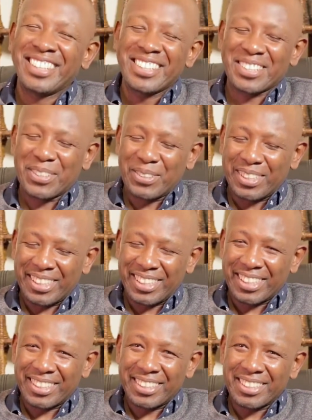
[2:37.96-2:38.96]
You've so, done a uh,
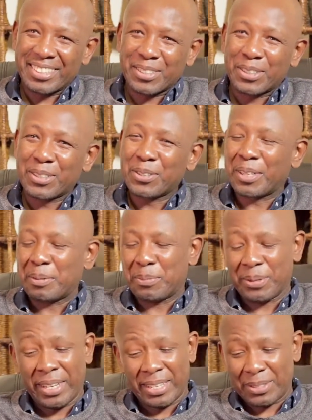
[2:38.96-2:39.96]
lot. Uh, so grew
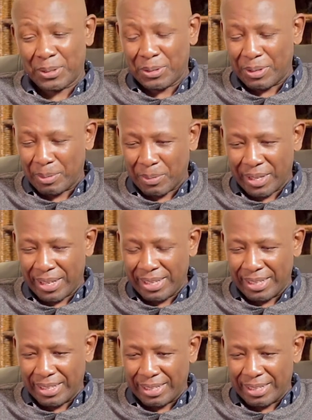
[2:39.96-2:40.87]
up, yeah. So grew up there.